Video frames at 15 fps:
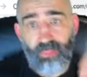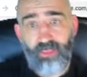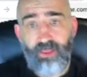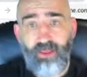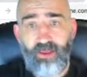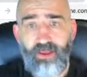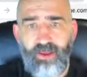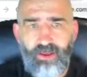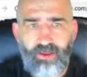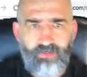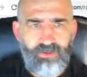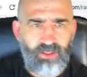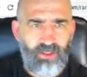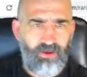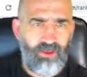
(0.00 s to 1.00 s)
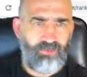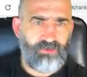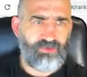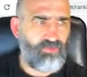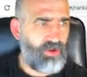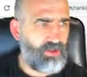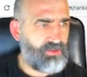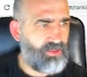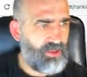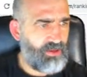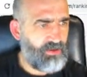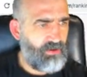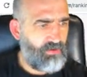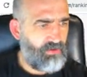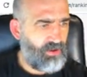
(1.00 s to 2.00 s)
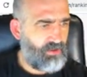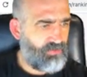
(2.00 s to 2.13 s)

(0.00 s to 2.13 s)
Didn't know he was ranked that high.